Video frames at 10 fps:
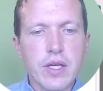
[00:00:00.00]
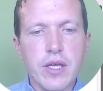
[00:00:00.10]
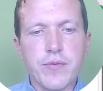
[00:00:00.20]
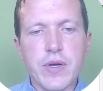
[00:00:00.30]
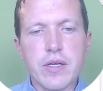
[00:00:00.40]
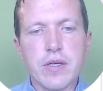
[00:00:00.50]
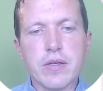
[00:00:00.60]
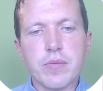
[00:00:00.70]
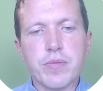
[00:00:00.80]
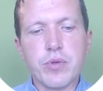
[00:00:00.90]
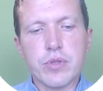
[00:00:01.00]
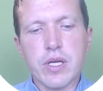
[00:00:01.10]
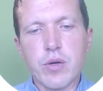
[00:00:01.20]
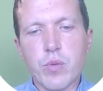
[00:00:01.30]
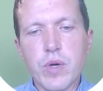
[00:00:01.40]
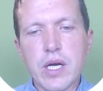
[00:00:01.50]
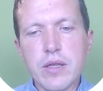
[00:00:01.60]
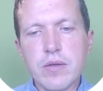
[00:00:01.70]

If I put here 1,